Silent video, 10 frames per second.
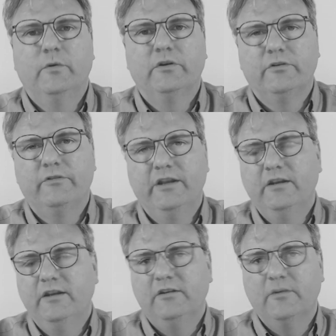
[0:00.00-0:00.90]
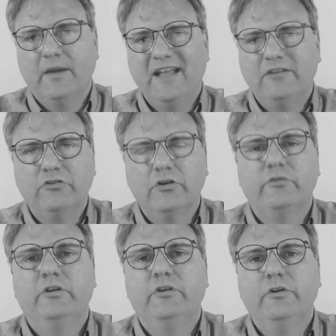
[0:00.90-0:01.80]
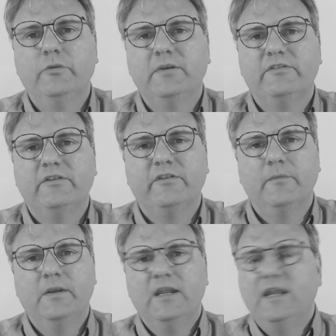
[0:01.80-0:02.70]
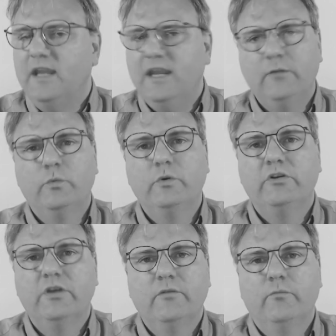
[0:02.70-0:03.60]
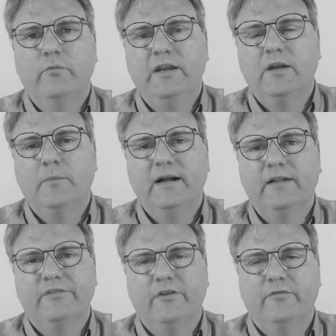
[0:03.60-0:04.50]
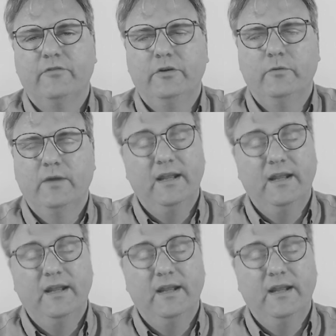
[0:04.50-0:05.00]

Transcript: it was already Ninja, but had you chosen a new build system, it would recompile stuff for you.